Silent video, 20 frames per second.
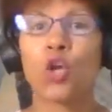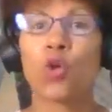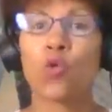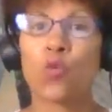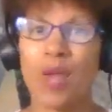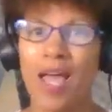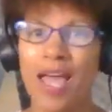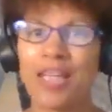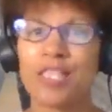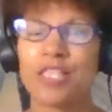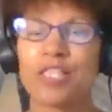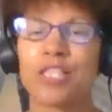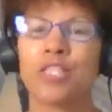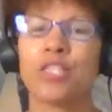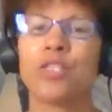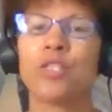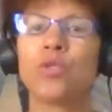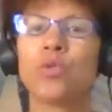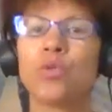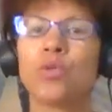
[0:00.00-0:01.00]

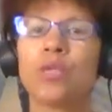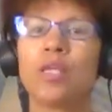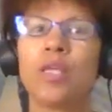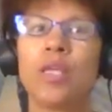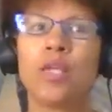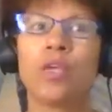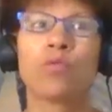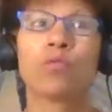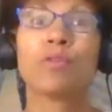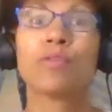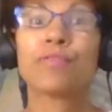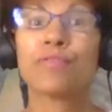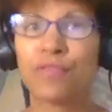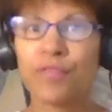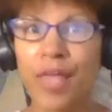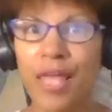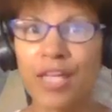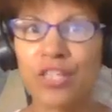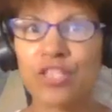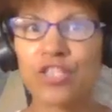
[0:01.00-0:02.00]
gratitude
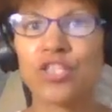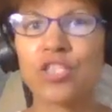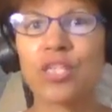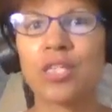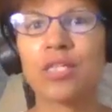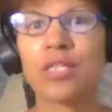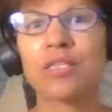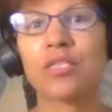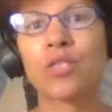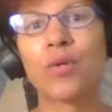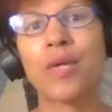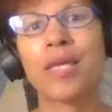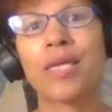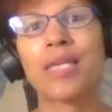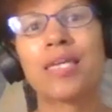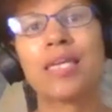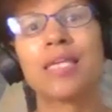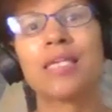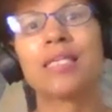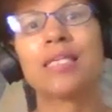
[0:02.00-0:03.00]
reflection so I
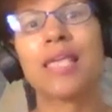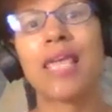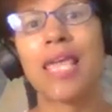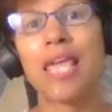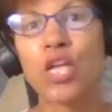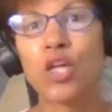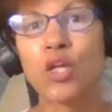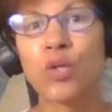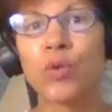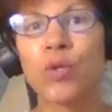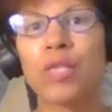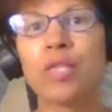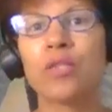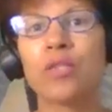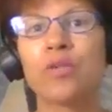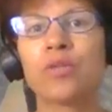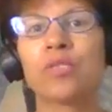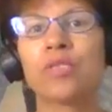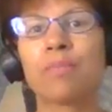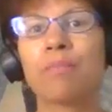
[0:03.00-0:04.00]
can anchor in
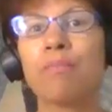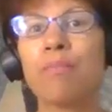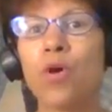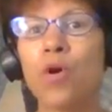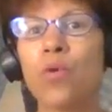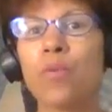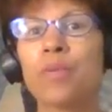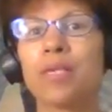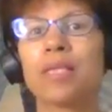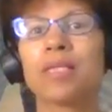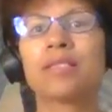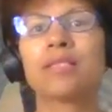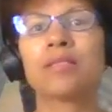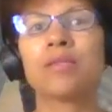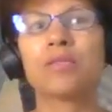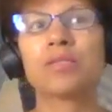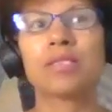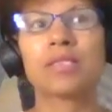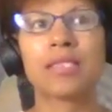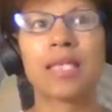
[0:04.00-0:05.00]
those moments,
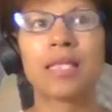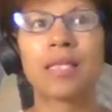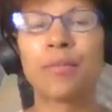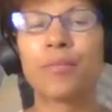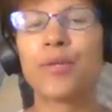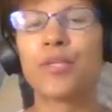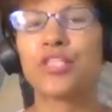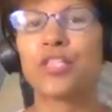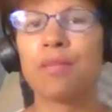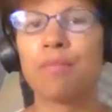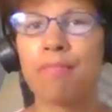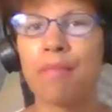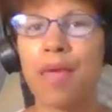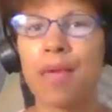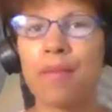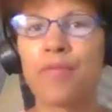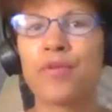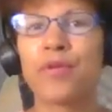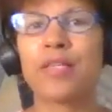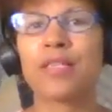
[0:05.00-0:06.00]
those celebration
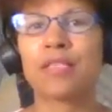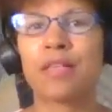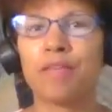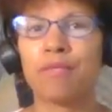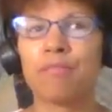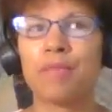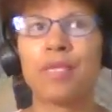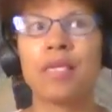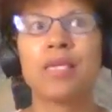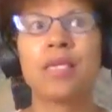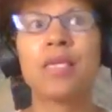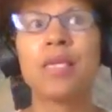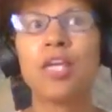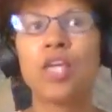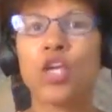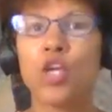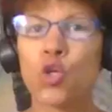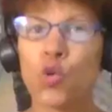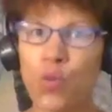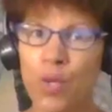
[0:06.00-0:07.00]
memories of being
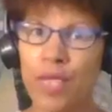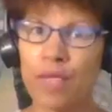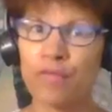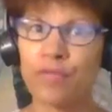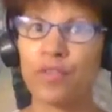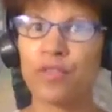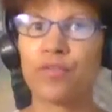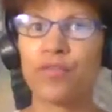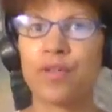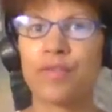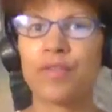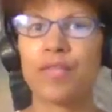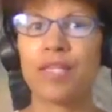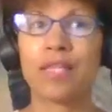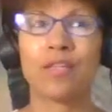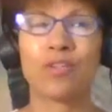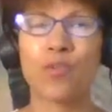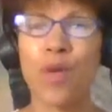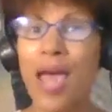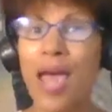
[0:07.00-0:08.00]
grateful for
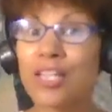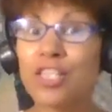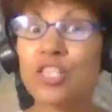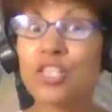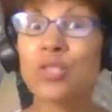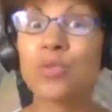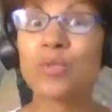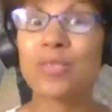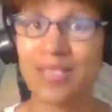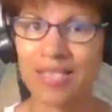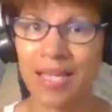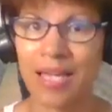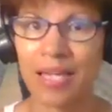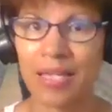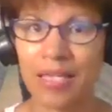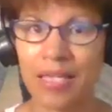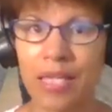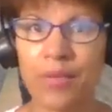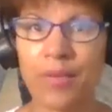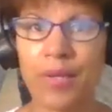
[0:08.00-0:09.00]
everything, gratitude
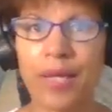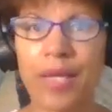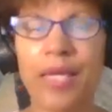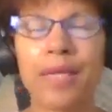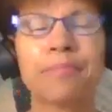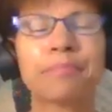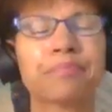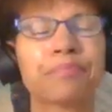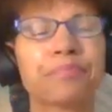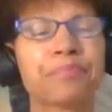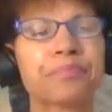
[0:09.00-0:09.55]
stacking, right?